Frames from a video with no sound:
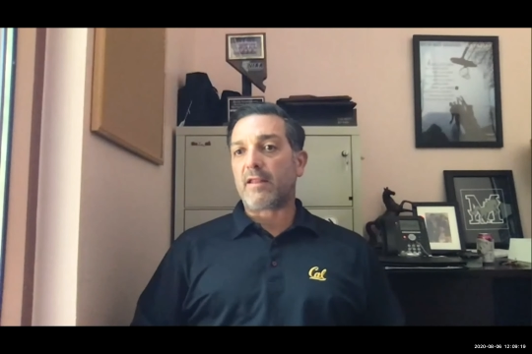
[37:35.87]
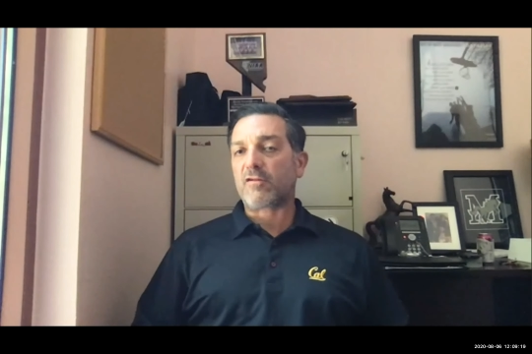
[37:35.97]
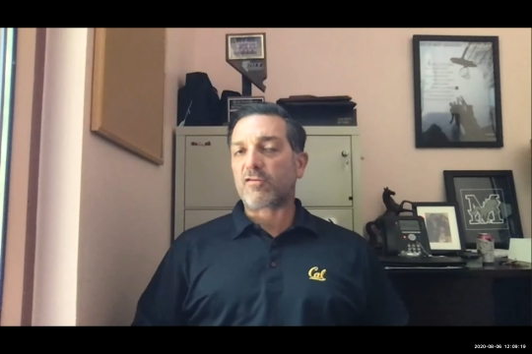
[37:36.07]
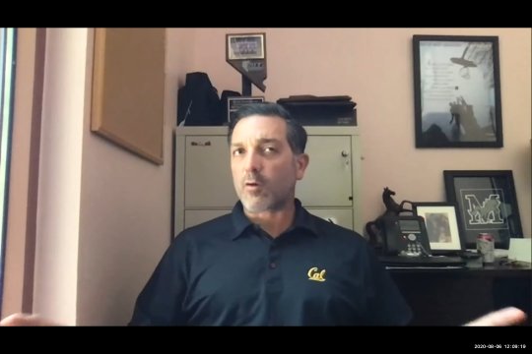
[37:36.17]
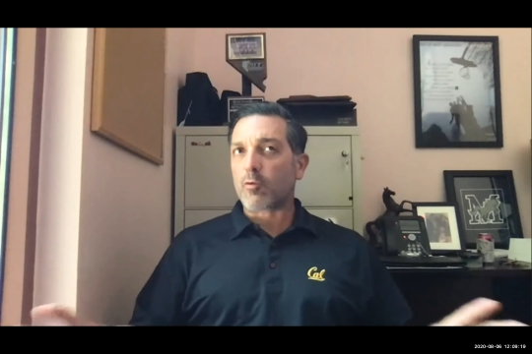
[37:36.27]

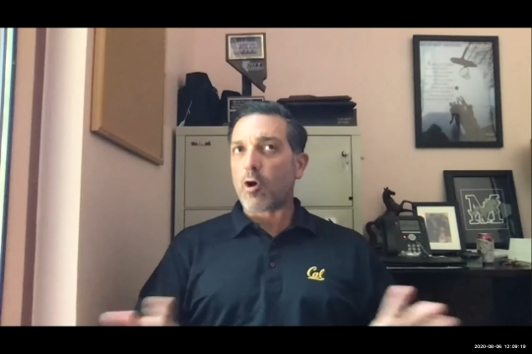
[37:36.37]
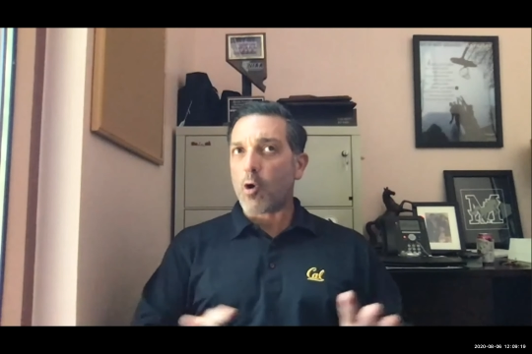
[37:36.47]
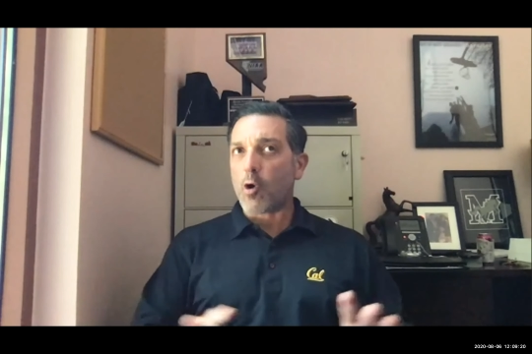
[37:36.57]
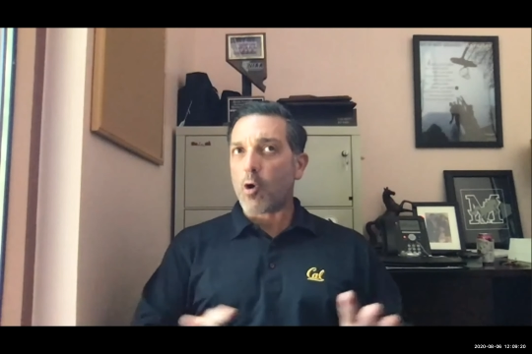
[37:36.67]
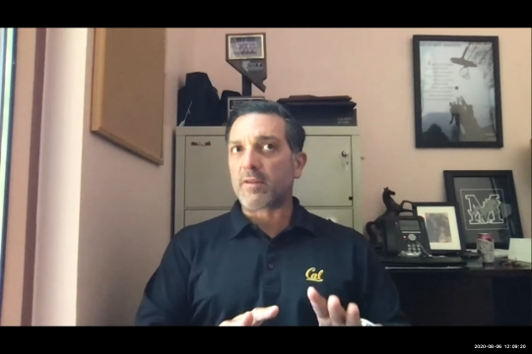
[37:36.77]
And that's why
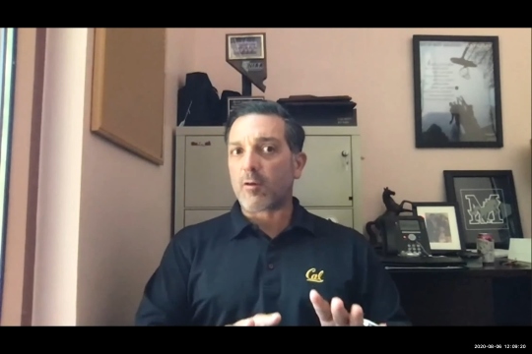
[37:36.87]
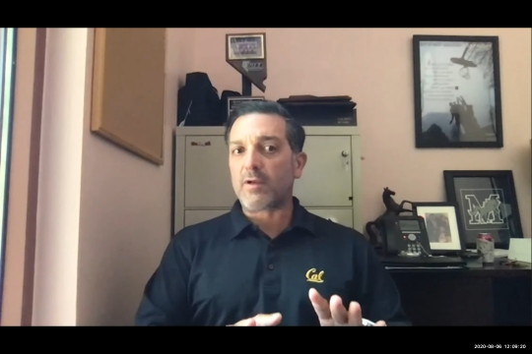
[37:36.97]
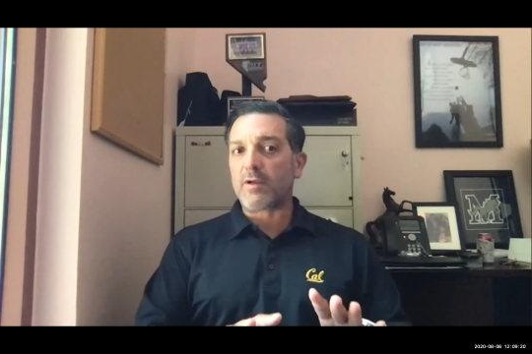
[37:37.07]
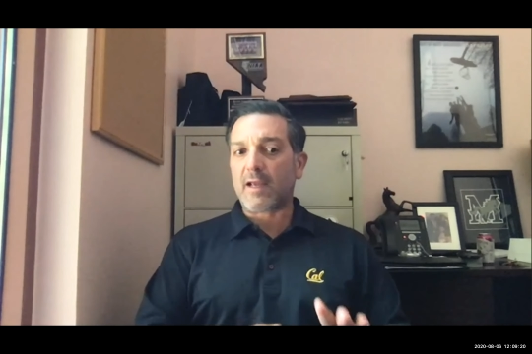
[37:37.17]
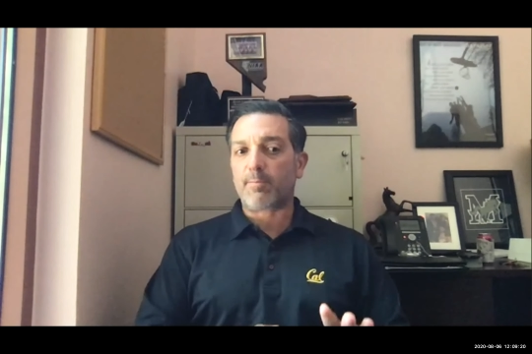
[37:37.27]
we're hoping
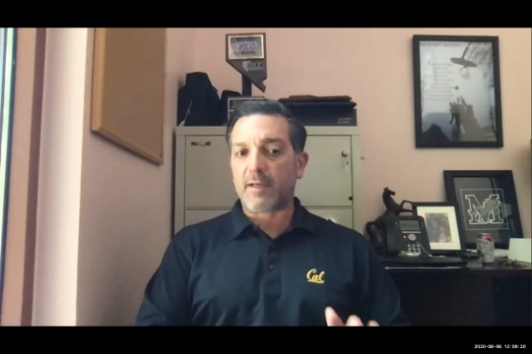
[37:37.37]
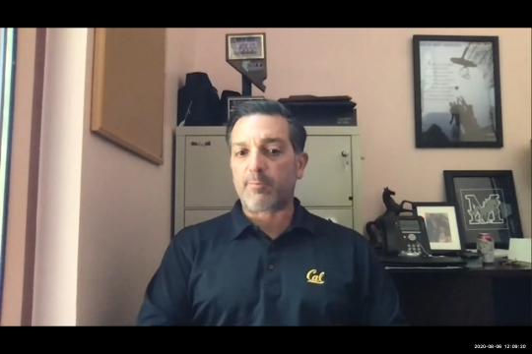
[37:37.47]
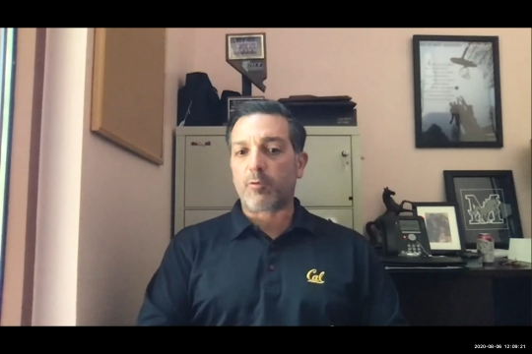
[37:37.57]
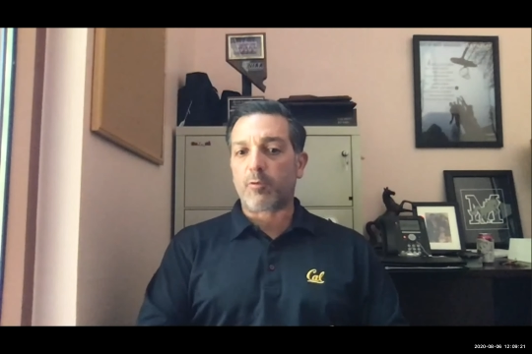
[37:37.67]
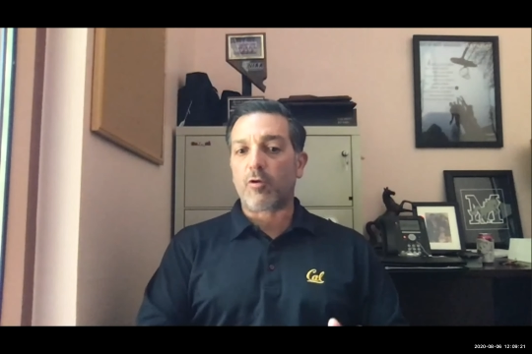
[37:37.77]
that we
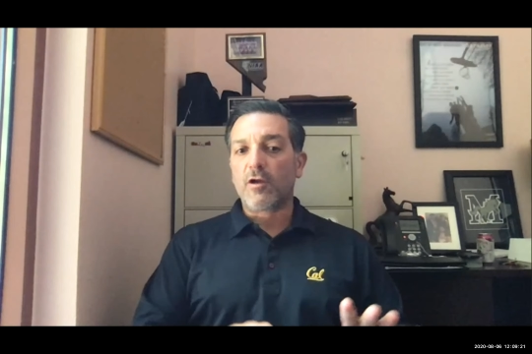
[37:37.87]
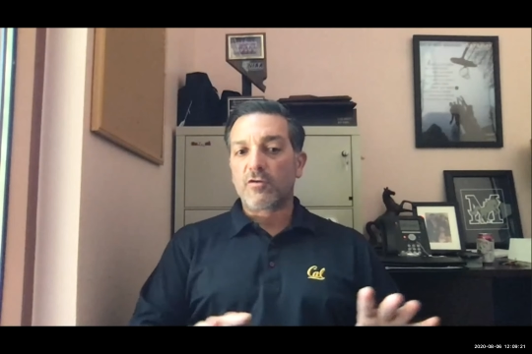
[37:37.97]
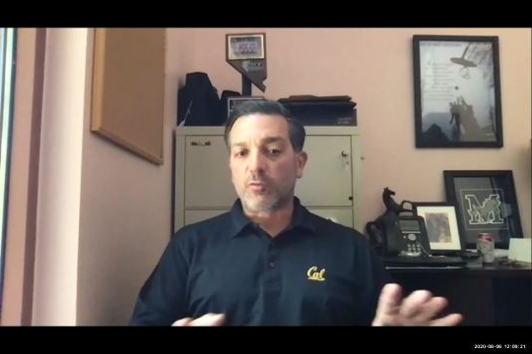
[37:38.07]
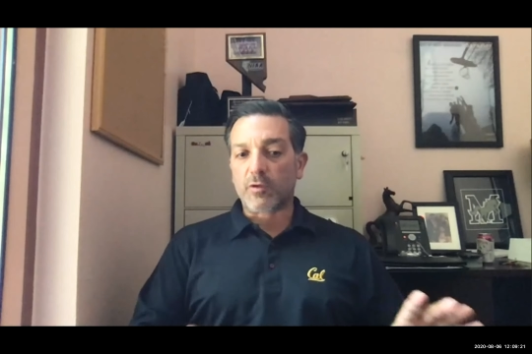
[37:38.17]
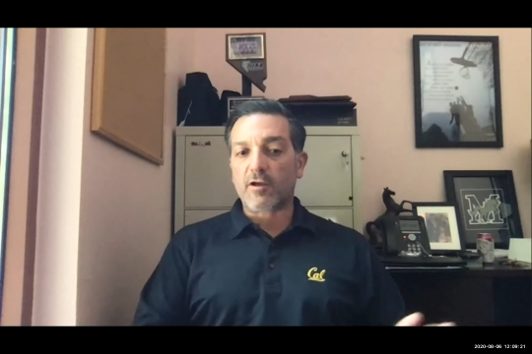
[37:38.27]
get people
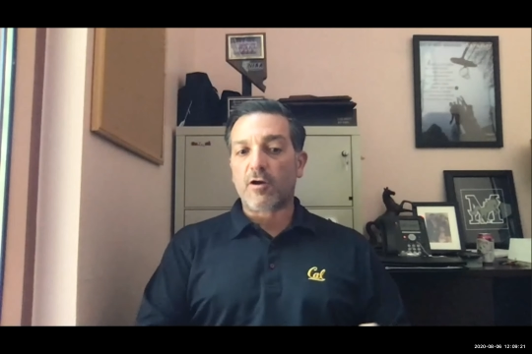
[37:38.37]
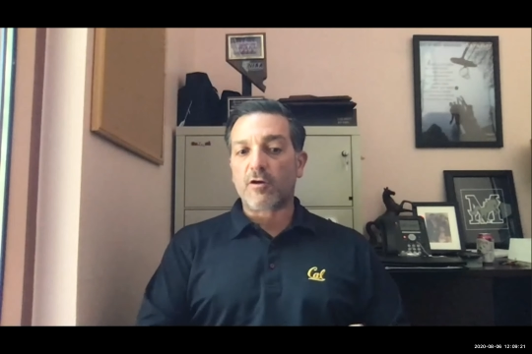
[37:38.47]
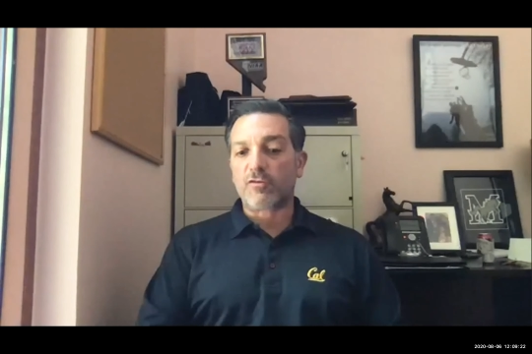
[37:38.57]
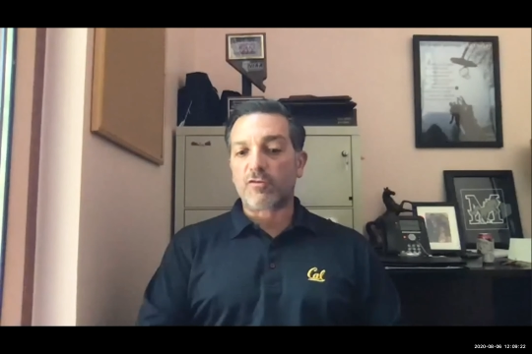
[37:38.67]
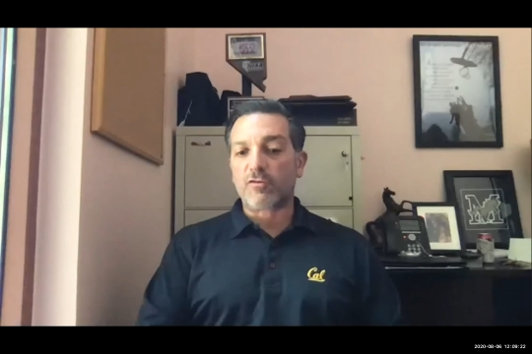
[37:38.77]
to really
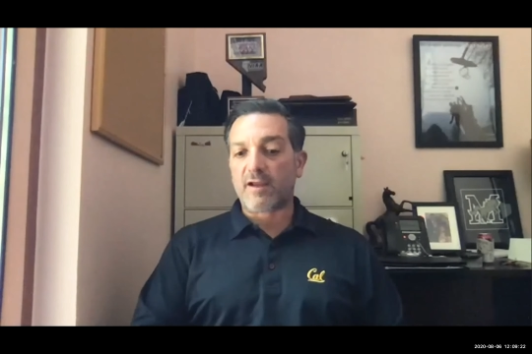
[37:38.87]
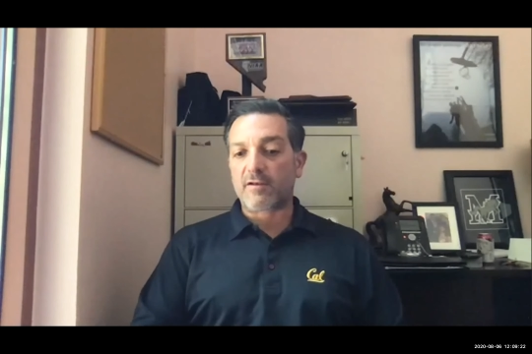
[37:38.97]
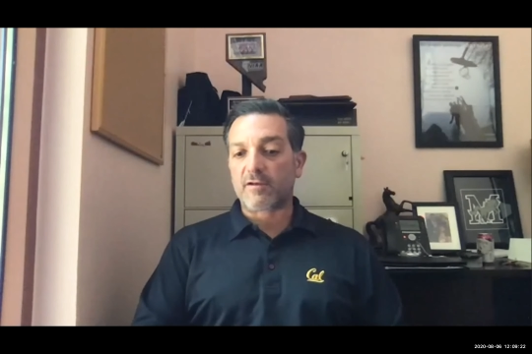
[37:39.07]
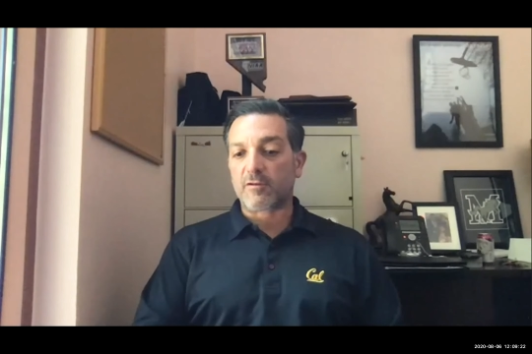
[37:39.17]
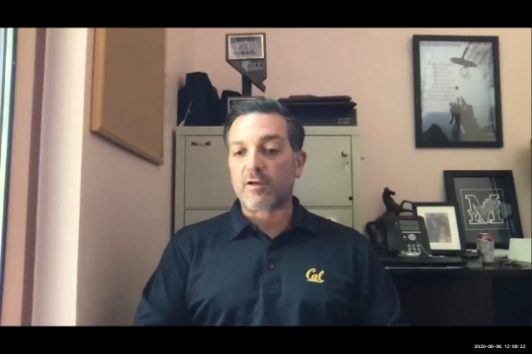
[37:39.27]

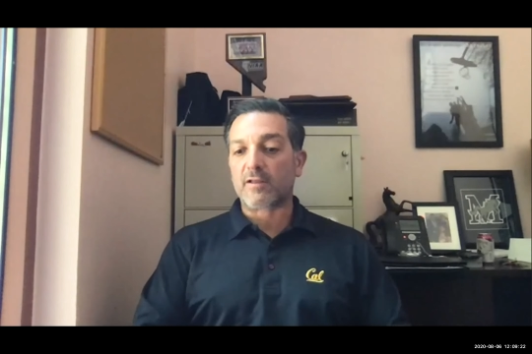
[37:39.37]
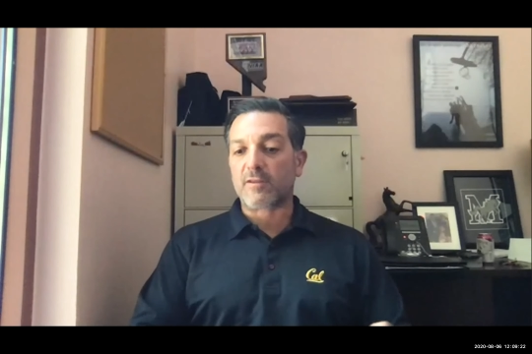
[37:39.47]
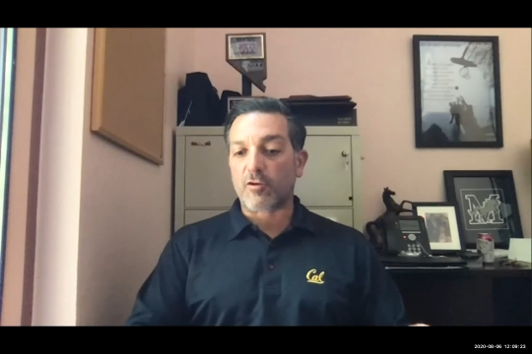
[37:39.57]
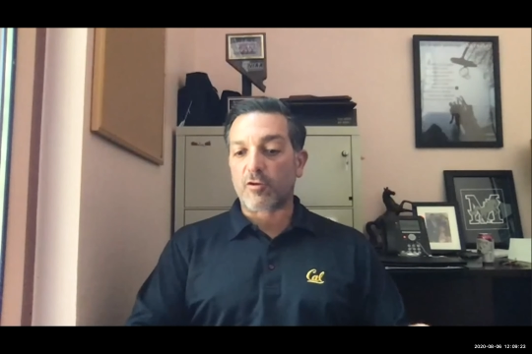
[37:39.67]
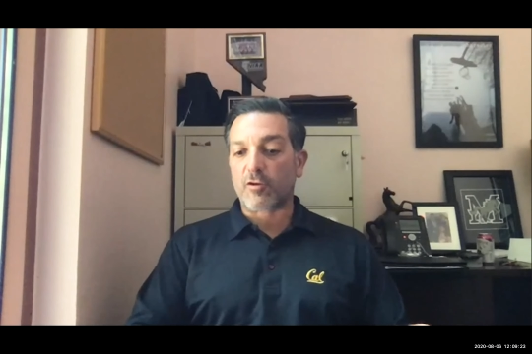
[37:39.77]
understand, to look
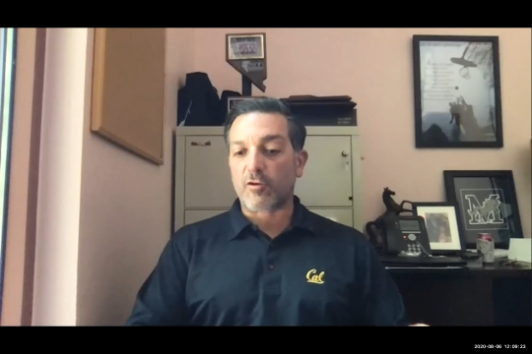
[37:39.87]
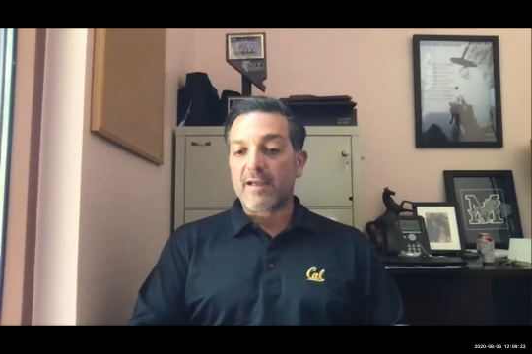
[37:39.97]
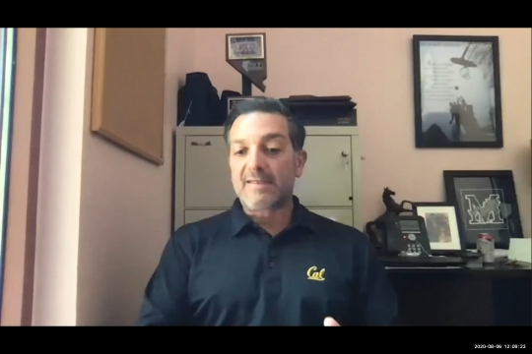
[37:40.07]
at their